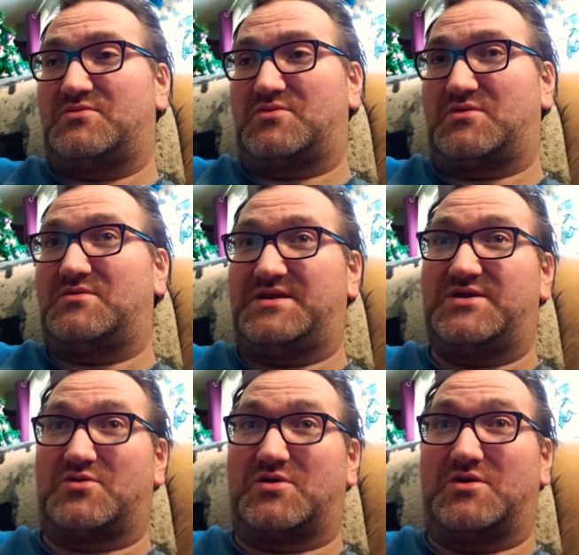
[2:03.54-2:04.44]
or a
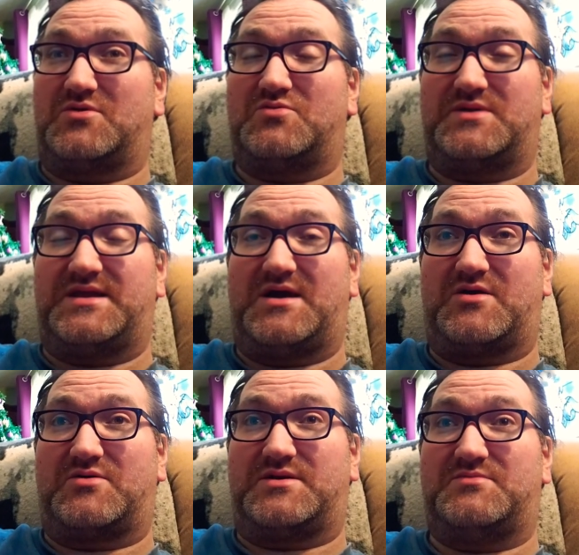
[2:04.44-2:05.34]
year ago when they
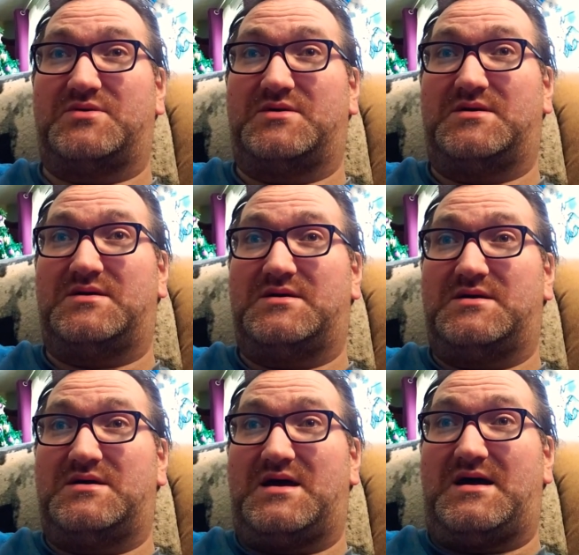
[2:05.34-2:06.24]
hired him.
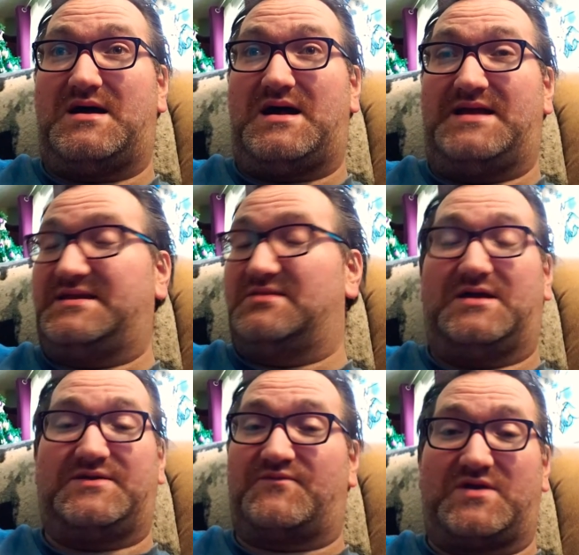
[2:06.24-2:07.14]
I didn't
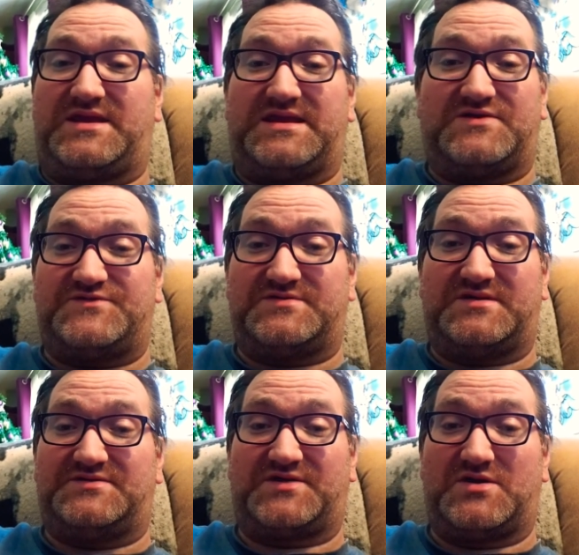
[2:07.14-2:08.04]
like Freddie Kitchen
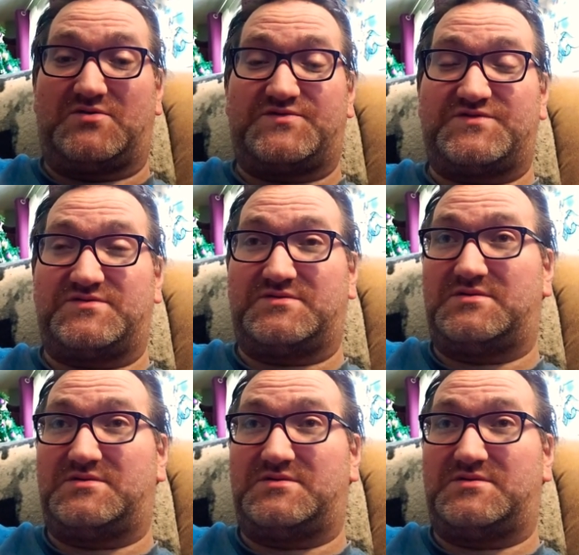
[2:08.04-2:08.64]
as a coach.